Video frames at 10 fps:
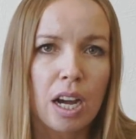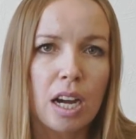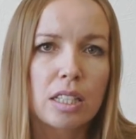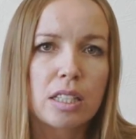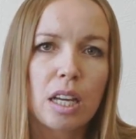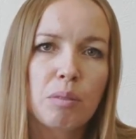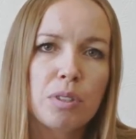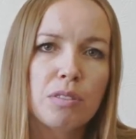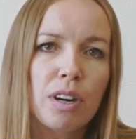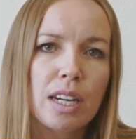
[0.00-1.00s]
Uh,
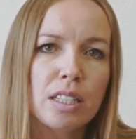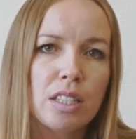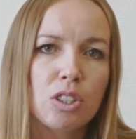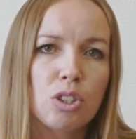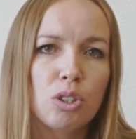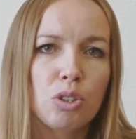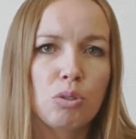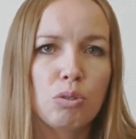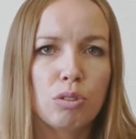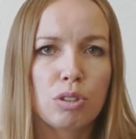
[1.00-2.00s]
some devices
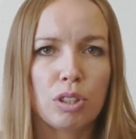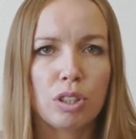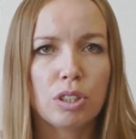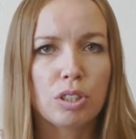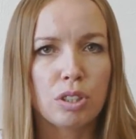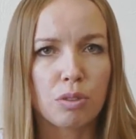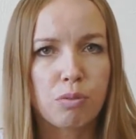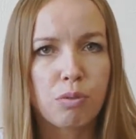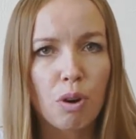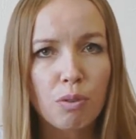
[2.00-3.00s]
use
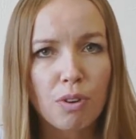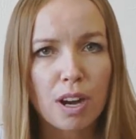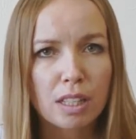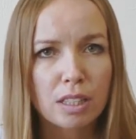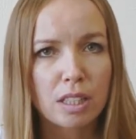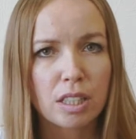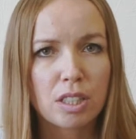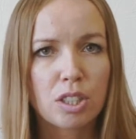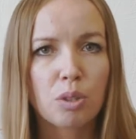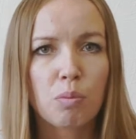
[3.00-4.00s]
ext4 file
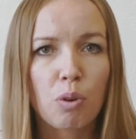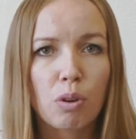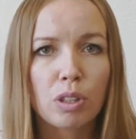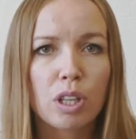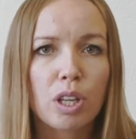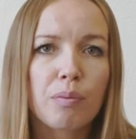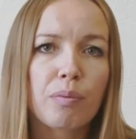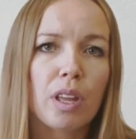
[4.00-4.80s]
system only,